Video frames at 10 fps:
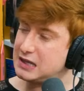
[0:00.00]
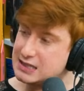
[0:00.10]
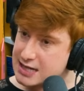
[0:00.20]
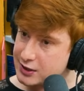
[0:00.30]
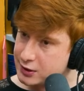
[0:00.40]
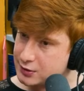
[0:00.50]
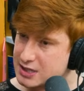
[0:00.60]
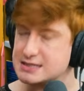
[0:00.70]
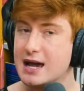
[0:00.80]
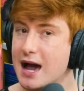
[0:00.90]
tell you.
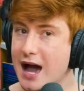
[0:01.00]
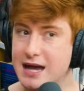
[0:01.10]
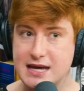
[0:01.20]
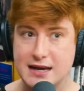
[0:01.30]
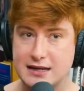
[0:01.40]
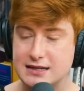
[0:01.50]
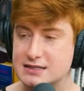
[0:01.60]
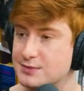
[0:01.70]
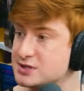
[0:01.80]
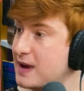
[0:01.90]
Because identity is
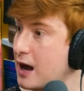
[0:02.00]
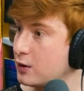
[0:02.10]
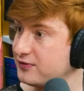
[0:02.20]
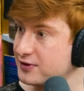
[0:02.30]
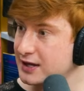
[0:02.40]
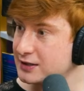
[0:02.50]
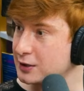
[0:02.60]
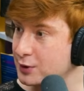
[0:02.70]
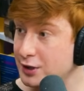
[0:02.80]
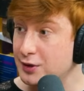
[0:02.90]
the most powerful thing in the
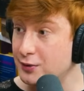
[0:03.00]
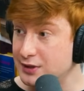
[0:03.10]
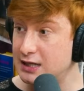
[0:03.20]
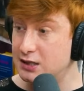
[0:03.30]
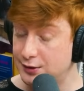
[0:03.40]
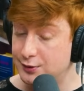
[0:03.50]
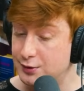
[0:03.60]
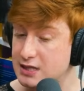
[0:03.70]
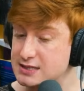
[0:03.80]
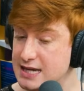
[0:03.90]
world. Only you can